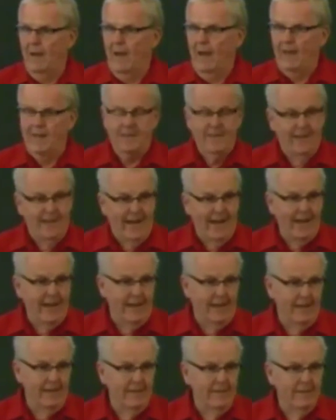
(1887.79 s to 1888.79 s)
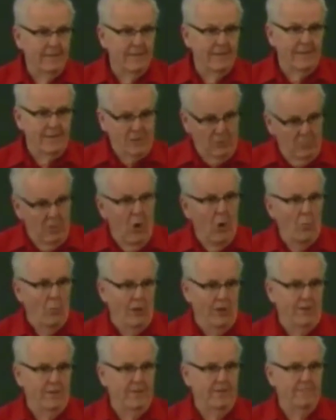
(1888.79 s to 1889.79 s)
And today is a
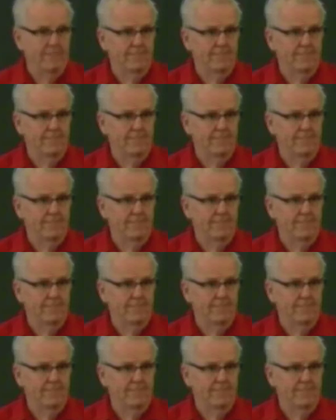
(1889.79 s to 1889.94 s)
moment.